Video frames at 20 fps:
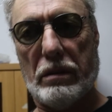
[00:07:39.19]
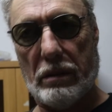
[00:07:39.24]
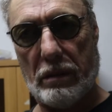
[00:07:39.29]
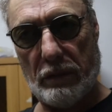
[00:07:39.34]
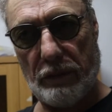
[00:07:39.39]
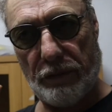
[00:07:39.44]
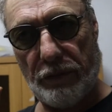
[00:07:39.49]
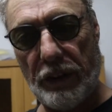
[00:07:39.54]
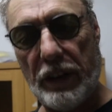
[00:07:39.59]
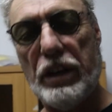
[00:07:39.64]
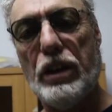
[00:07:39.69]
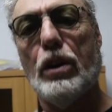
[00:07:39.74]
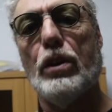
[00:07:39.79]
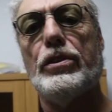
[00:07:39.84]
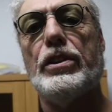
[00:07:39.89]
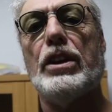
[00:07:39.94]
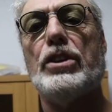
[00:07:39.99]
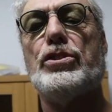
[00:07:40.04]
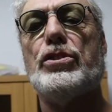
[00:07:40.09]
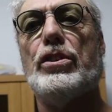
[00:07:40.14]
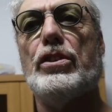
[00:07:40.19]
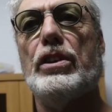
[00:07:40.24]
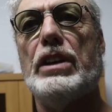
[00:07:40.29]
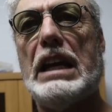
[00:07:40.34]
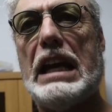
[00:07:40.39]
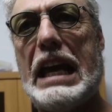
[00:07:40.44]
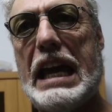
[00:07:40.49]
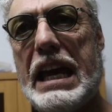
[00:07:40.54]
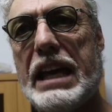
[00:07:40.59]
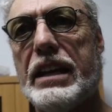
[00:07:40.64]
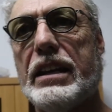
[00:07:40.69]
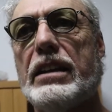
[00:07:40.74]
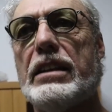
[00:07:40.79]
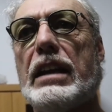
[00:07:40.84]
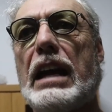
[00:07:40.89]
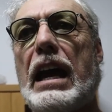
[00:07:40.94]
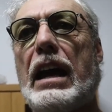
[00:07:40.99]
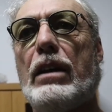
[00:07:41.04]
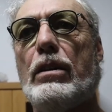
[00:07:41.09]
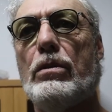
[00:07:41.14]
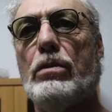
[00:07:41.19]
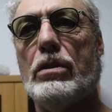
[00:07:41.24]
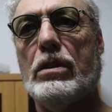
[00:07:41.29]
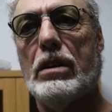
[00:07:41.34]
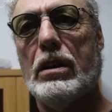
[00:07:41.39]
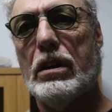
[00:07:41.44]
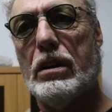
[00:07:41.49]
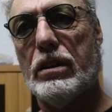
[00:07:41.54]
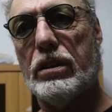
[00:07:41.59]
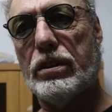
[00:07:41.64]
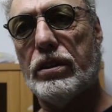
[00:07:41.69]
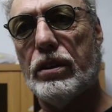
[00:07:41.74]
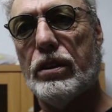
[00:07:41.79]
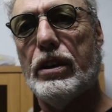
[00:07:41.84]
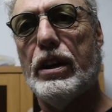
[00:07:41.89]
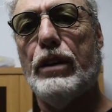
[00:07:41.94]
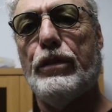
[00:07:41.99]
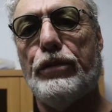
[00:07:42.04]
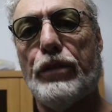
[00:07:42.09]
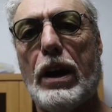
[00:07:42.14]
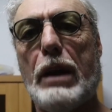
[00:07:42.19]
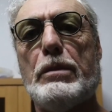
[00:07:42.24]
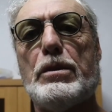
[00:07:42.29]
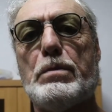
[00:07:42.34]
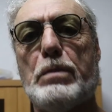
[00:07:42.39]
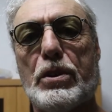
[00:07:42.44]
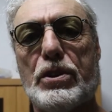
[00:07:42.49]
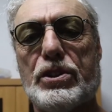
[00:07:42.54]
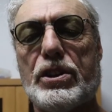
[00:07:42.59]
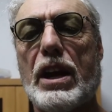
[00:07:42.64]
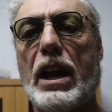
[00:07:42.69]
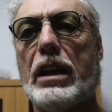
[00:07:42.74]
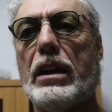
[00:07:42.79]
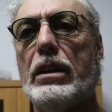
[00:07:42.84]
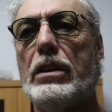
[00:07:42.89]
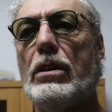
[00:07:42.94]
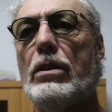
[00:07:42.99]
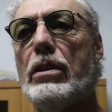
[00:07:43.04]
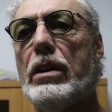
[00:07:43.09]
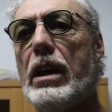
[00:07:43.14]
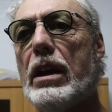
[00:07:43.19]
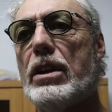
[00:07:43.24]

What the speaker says: video that you're going to edit at 30 frames per second, okay?